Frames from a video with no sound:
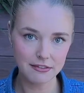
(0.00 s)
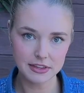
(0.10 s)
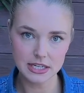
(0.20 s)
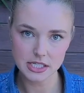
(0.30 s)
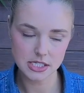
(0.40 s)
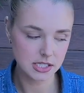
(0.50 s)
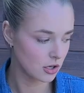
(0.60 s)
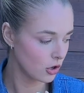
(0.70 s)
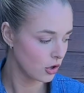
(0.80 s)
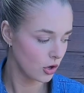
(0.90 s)
this
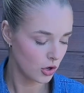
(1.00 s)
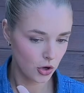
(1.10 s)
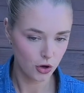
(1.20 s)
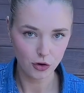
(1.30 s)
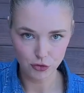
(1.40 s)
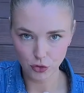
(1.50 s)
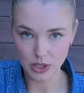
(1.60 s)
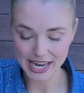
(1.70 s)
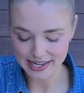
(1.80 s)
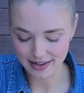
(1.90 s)
for
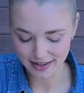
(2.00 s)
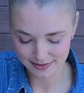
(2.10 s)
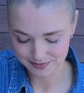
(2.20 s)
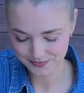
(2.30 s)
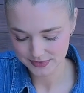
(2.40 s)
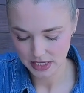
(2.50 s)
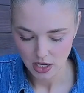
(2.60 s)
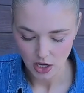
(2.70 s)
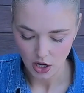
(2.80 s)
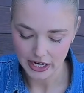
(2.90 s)
later.
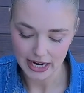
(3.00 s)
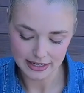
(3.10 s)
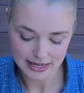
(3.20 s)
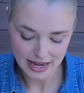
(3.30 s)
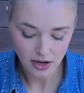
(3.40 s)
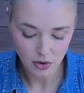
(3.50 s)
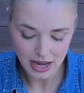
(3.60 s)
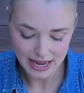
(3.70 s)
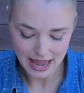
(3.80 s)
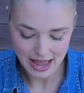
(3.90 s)
Okay, now
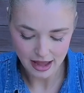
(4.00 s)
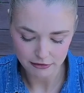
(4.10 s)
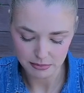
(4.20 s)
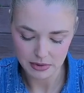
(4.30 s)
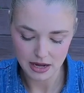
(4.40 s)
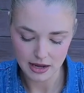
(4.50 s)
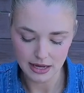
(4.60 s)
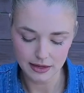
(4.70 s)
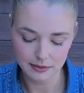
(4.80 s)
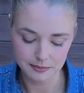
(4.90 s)
I have my